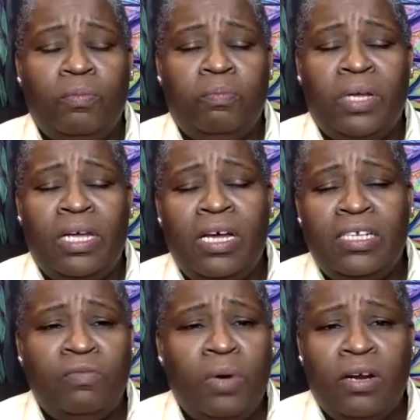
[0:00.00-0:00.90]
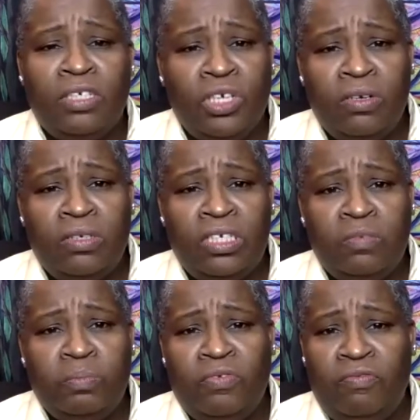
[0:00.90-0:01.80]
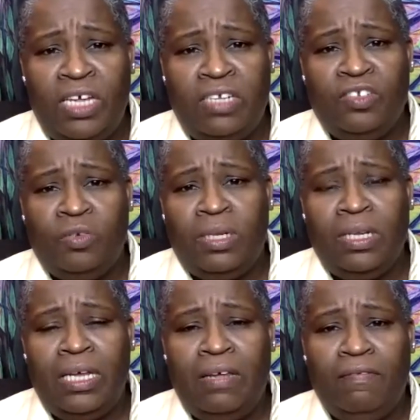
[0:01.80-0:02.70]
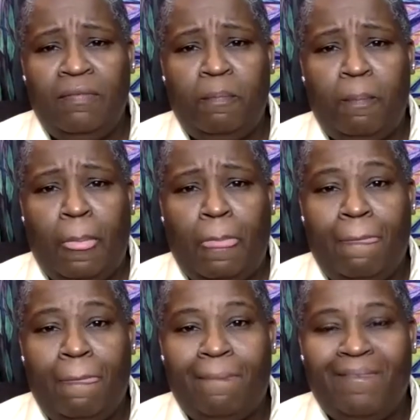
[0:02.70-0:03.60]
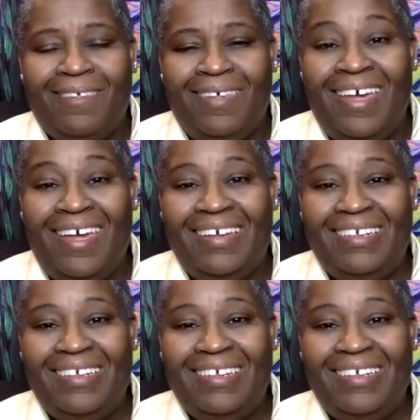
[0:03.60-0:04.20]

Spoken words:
because of what our churches profess to believe. Yet,